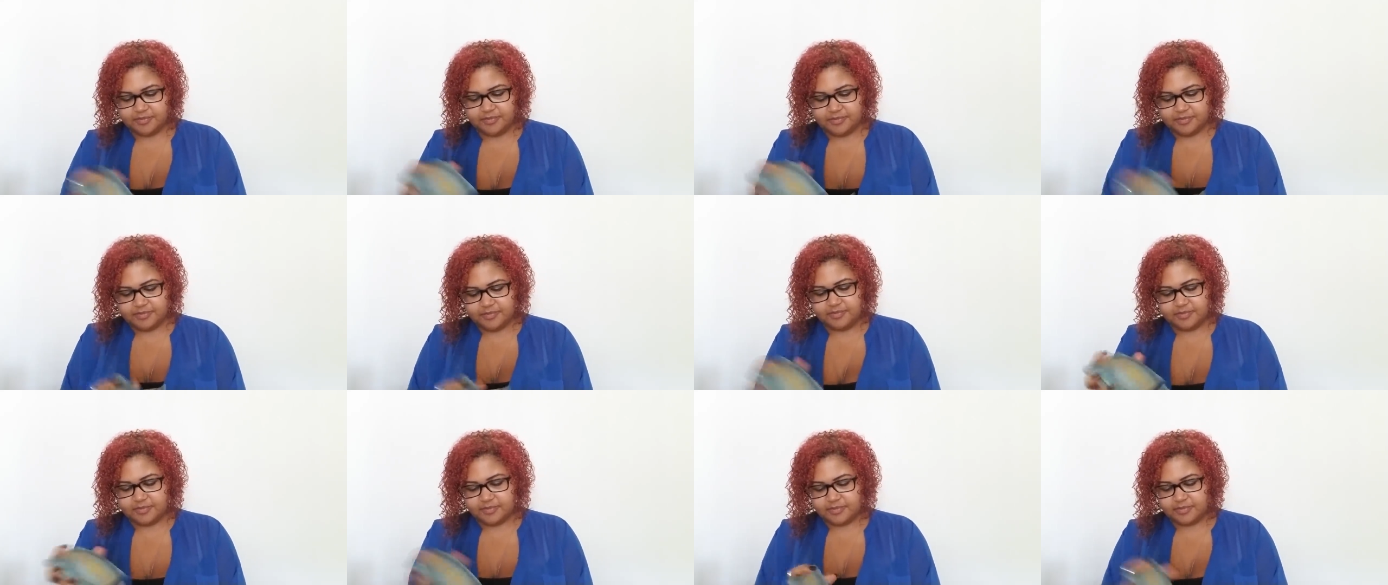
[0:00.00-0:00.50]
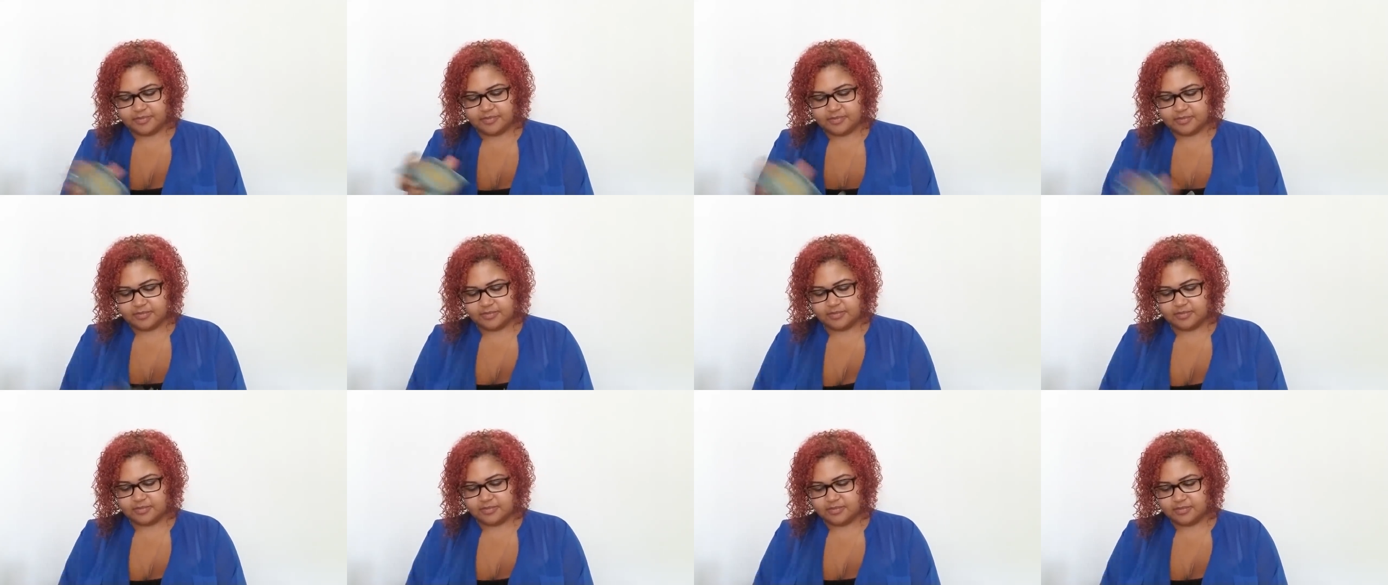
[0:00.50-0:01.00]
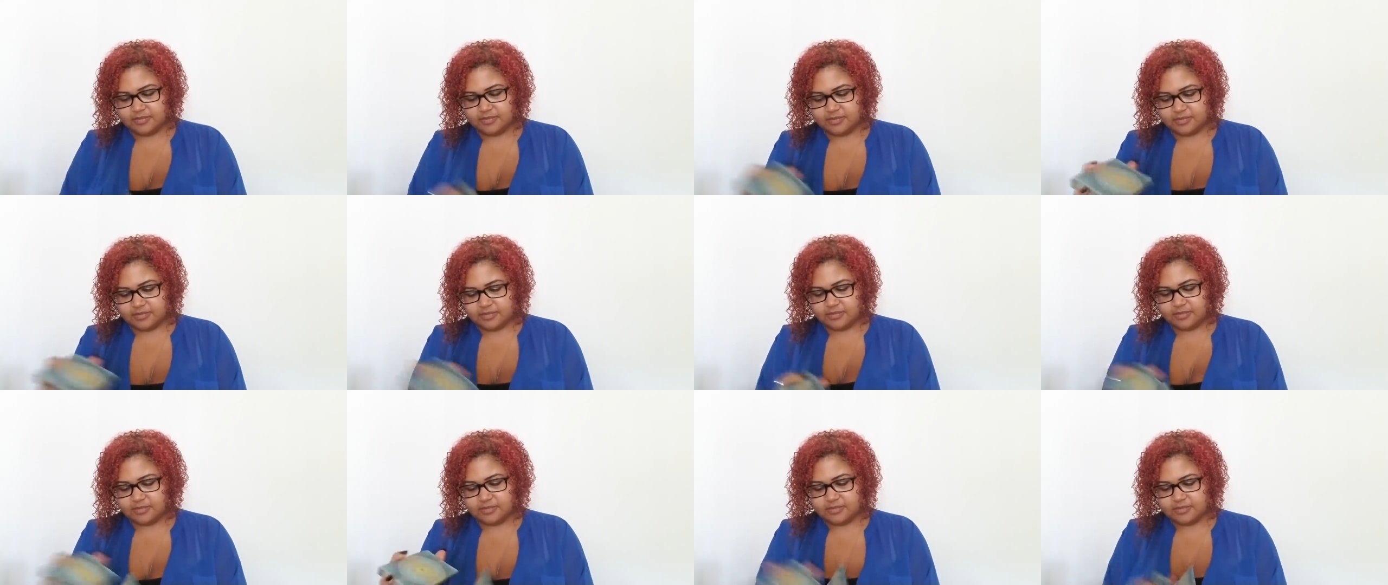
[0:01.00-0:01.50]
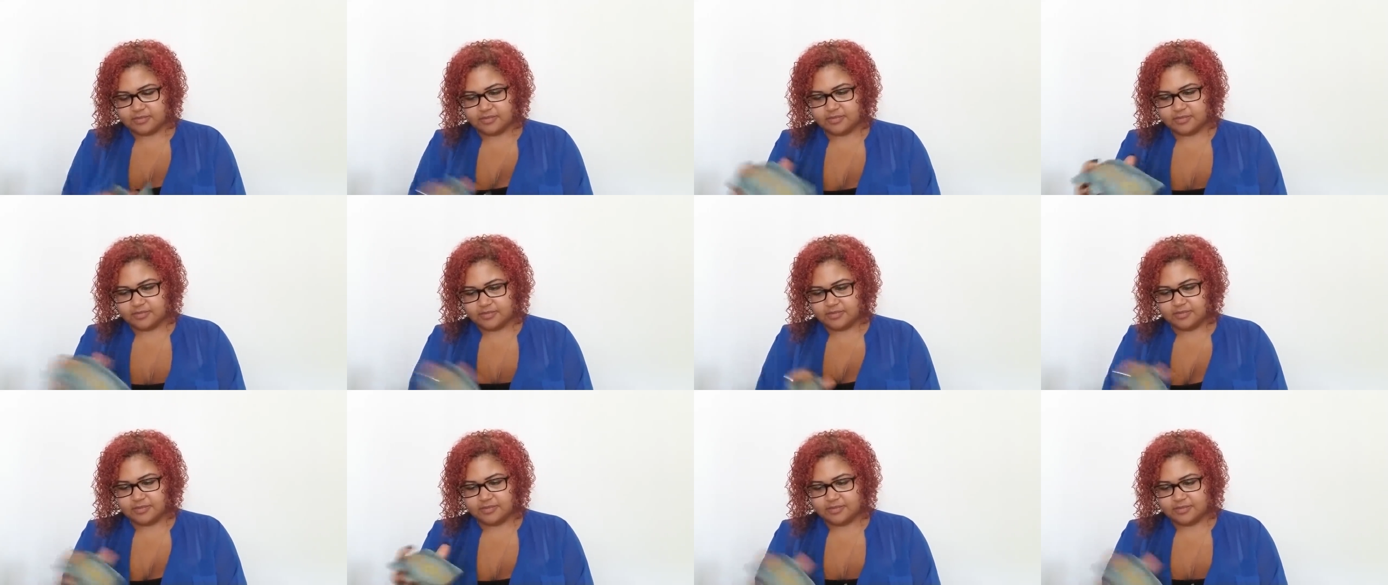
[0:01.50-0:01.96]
No one is speaking in this clip.